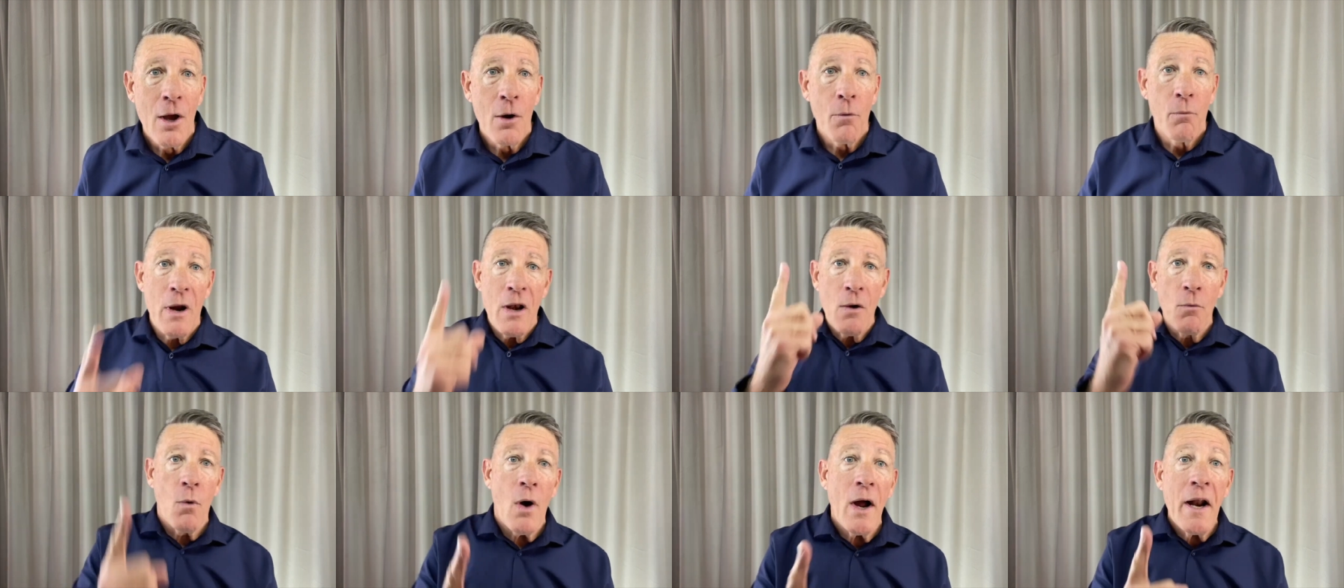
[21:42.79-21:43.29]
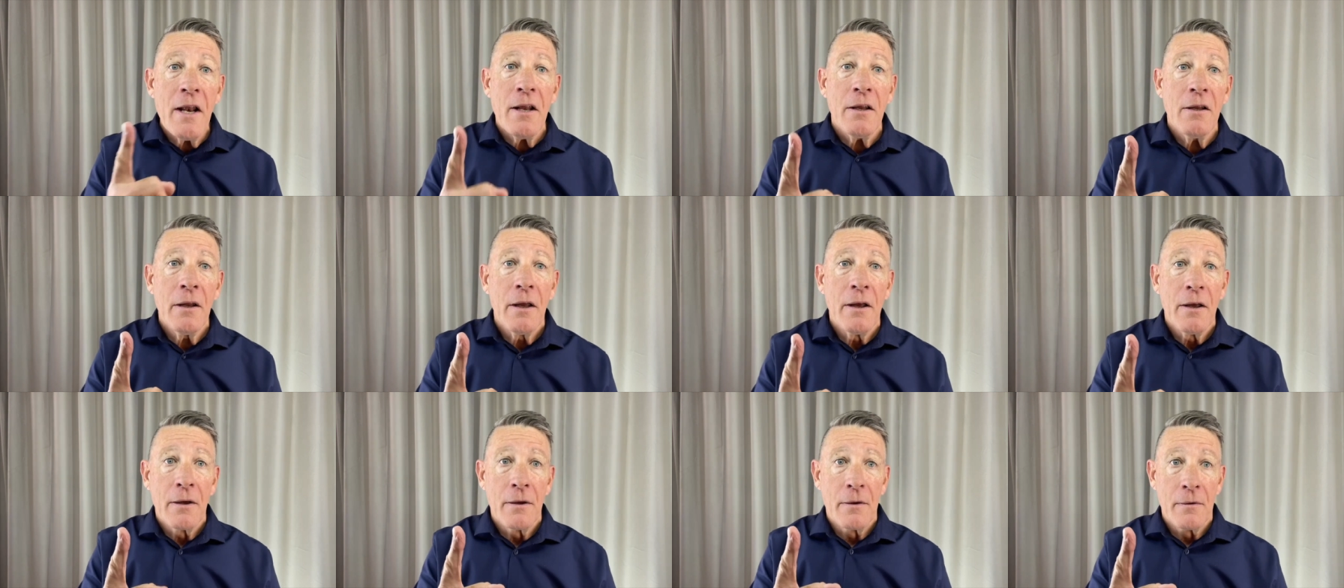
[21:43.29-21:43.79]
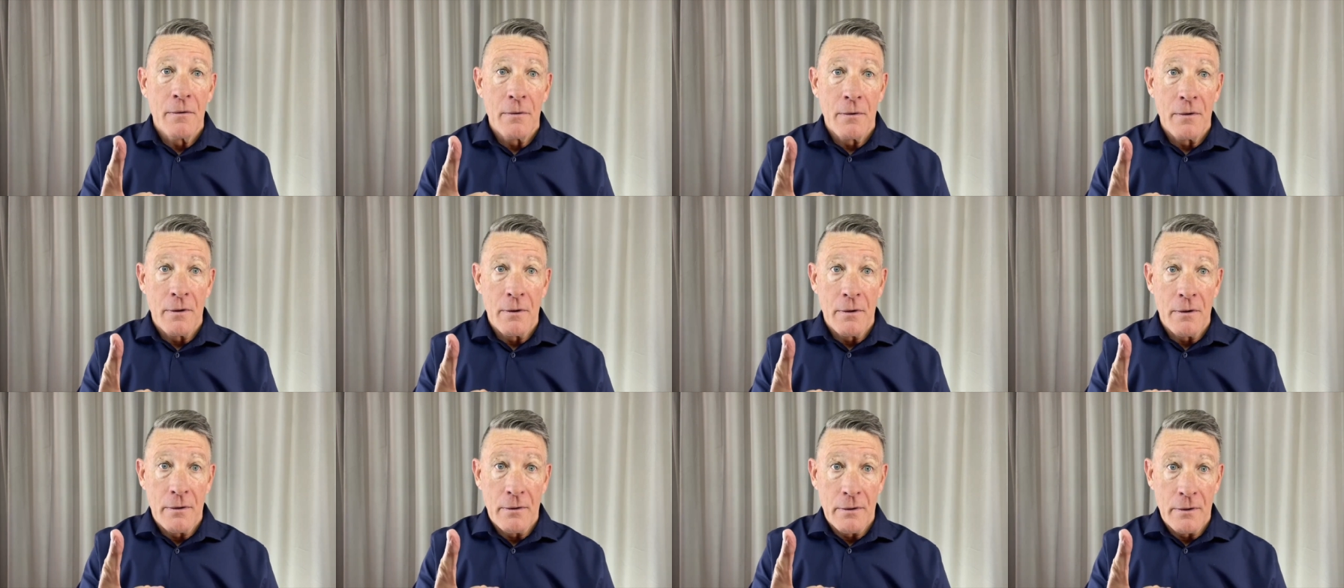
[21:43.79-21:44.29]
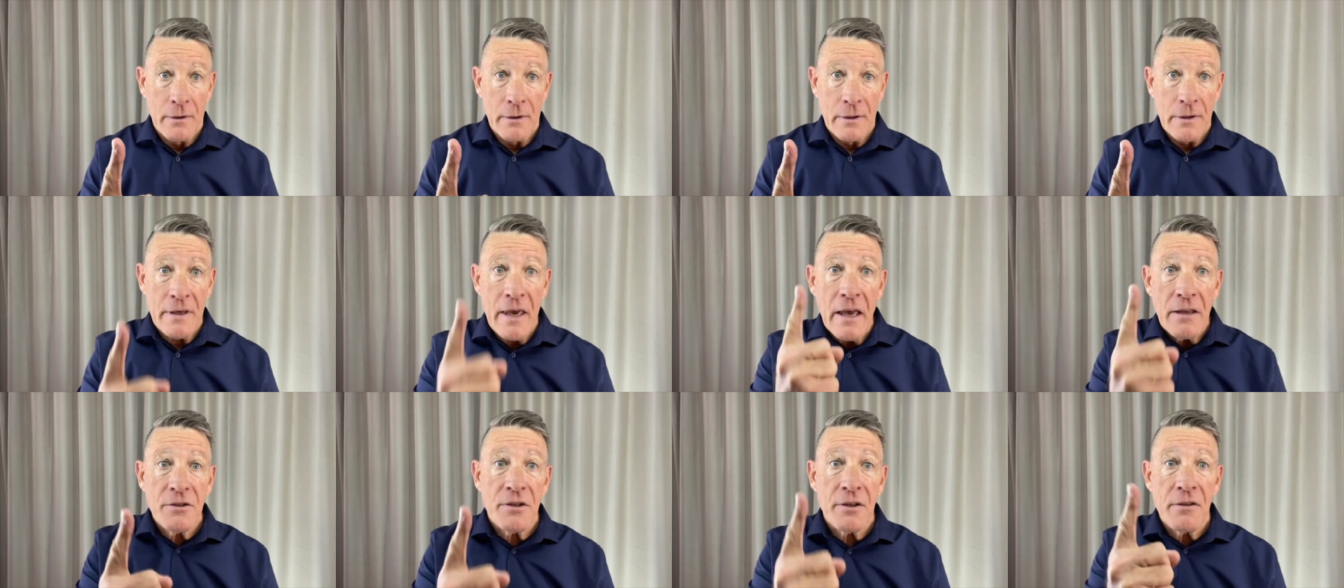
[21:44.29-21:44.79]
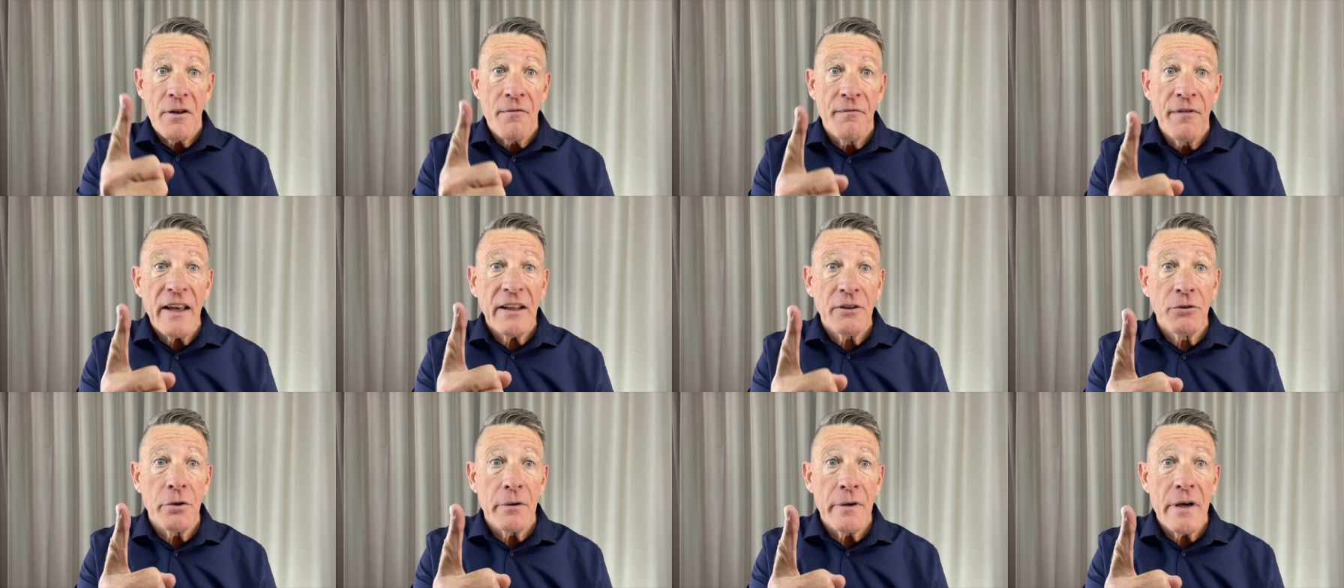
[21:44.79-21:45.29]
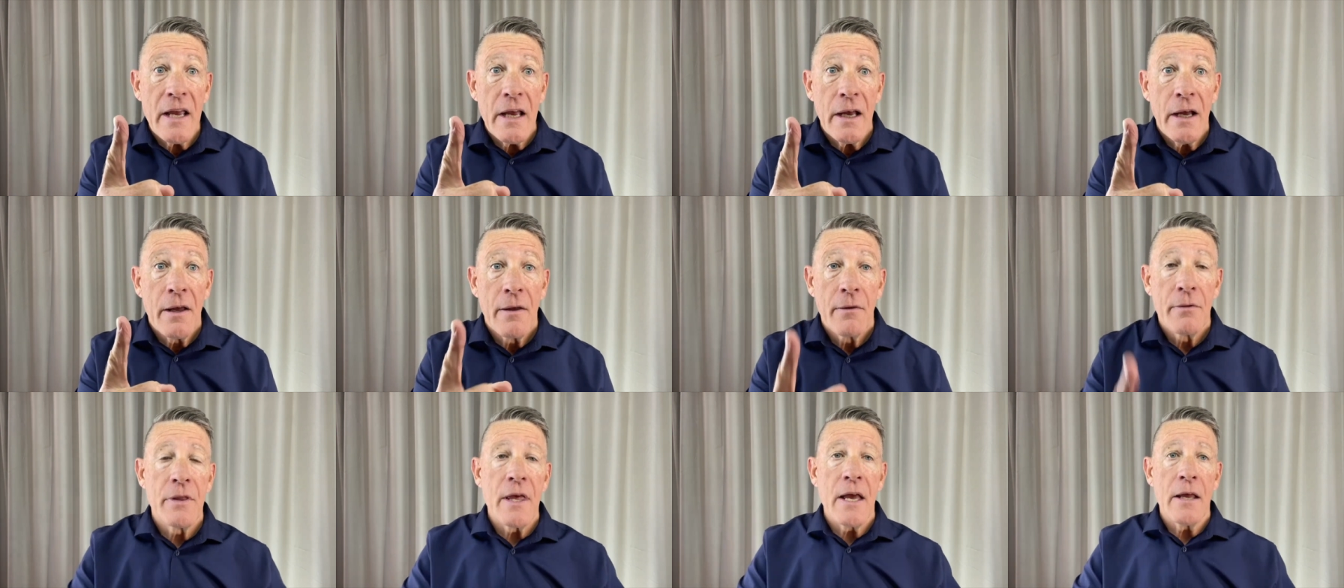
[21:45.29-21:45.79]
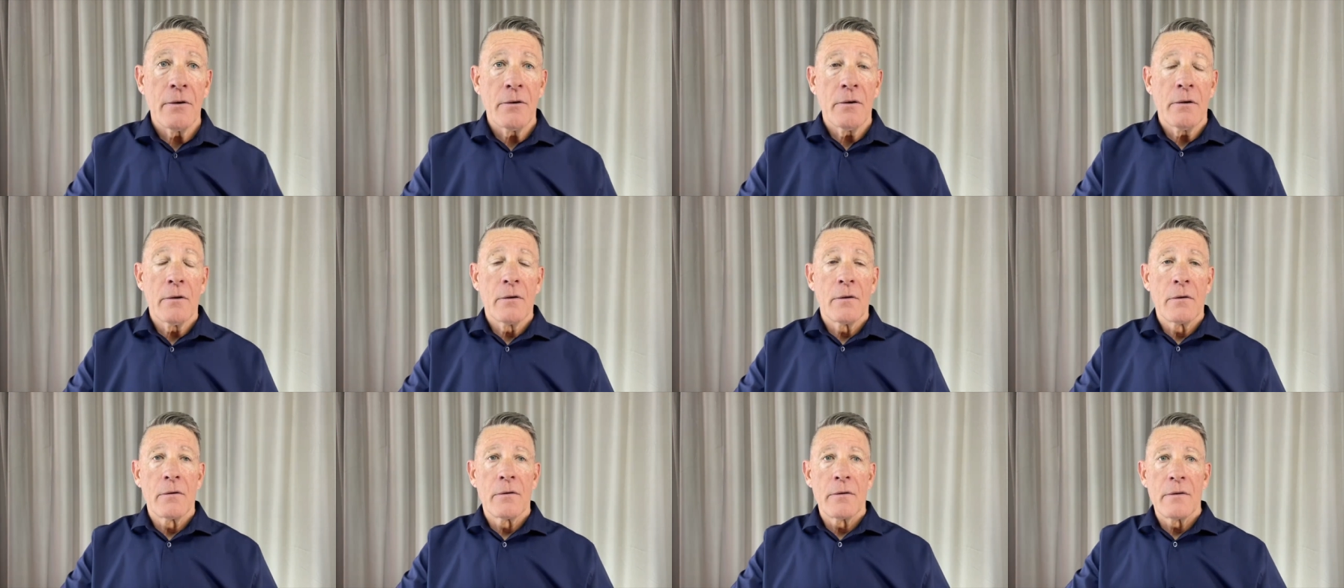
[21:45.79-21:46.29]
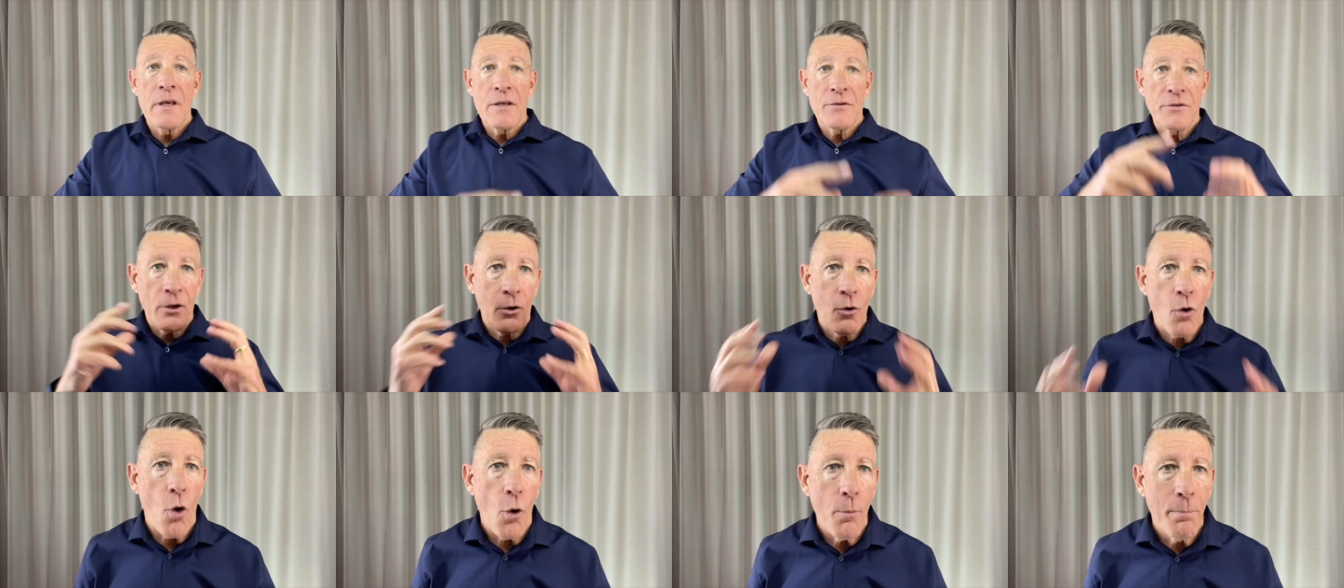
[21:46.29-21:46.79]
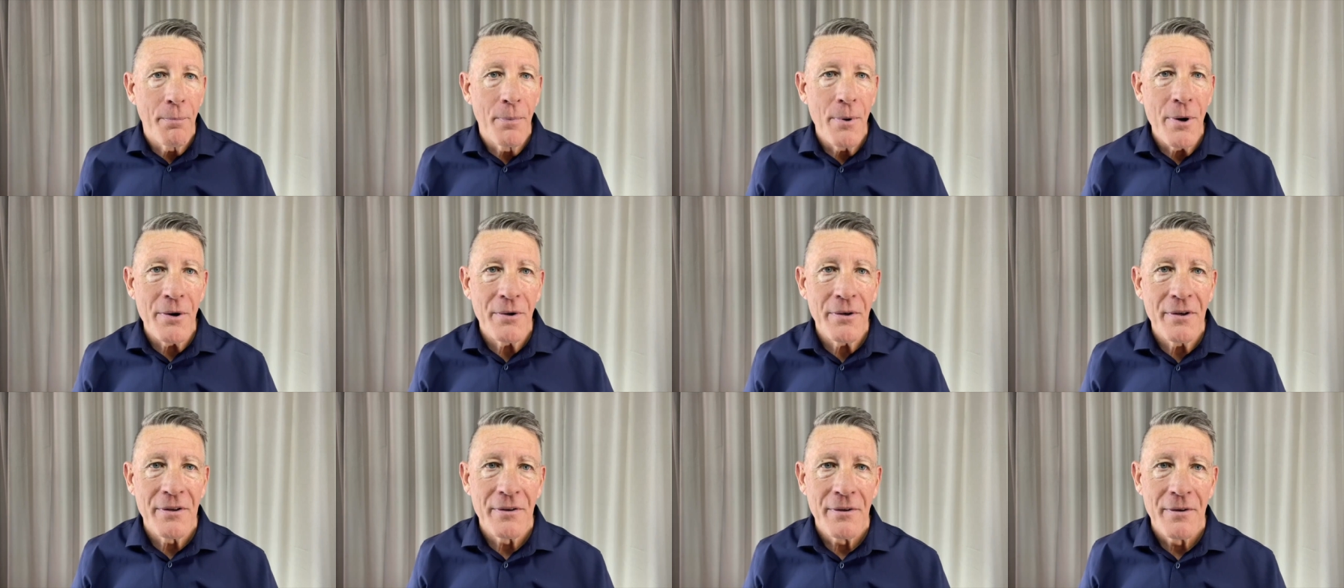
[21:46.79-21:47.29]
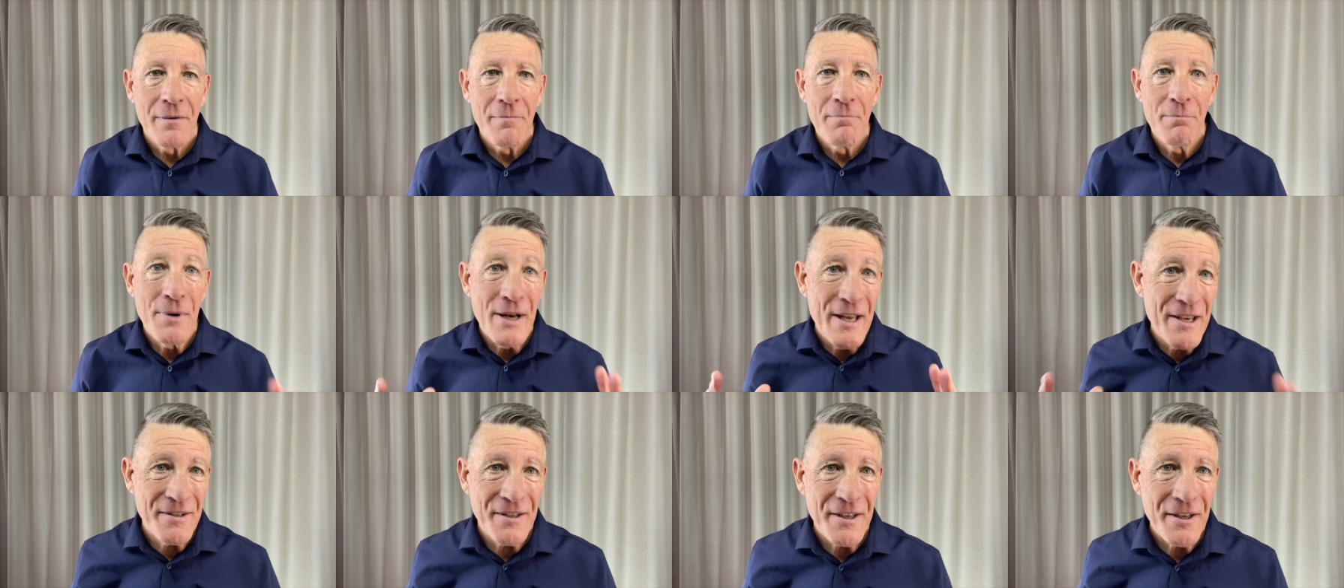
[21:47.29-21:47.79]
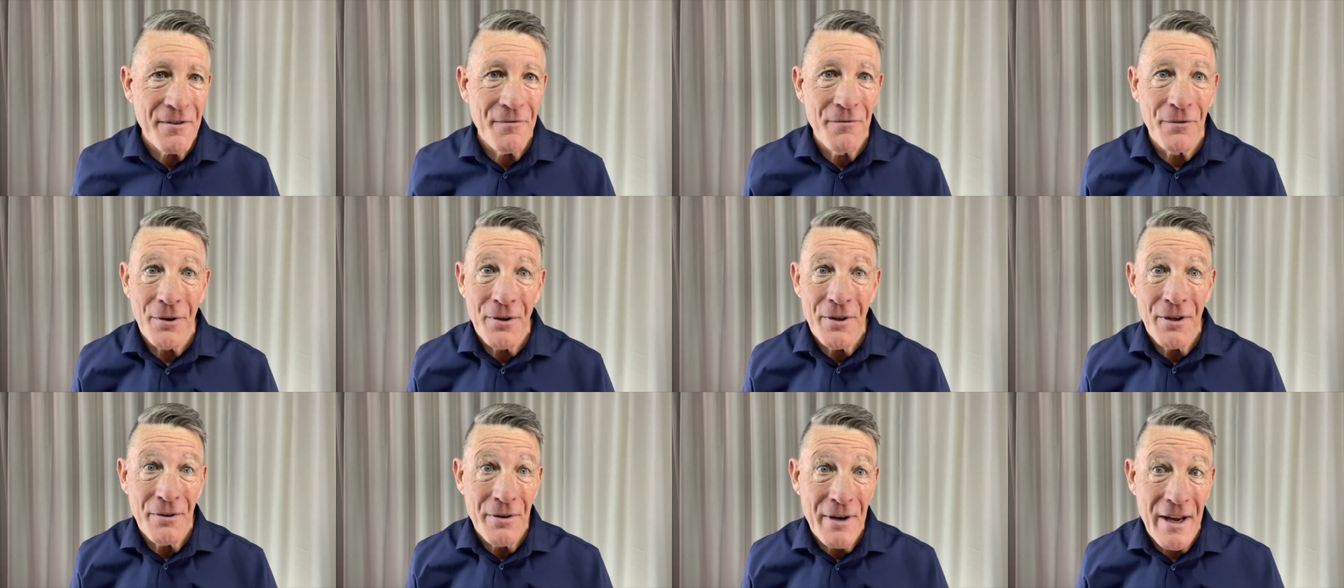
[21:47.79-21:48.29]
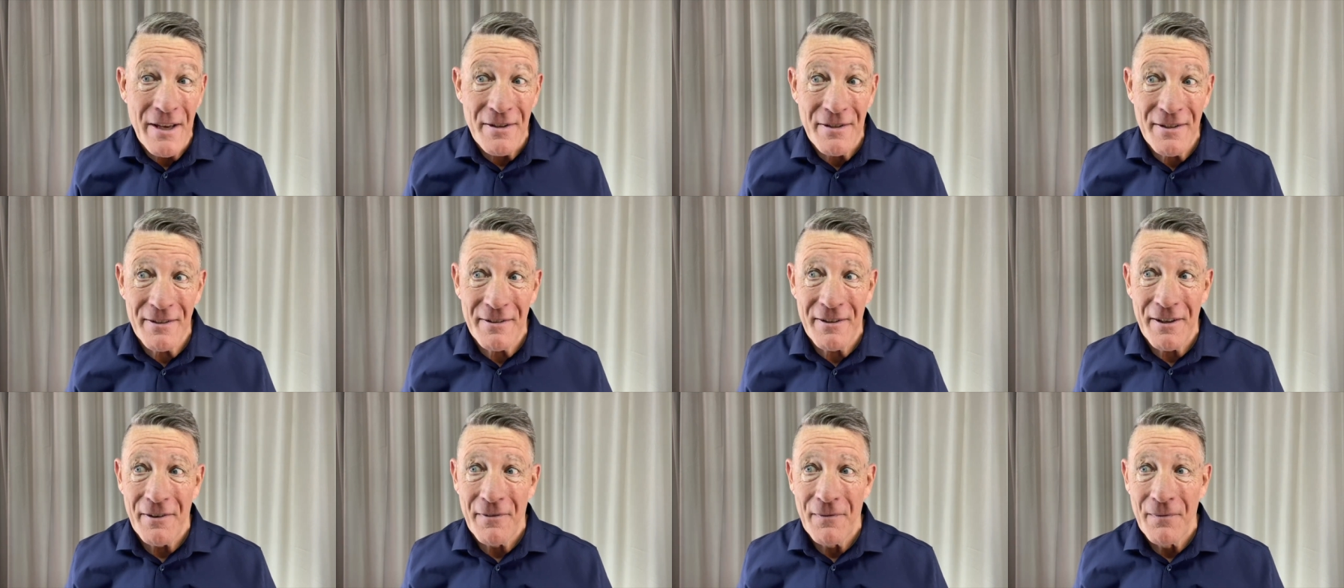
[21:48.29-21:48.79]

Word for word: When one gets the victory, then there's a corporate blessing for the rest.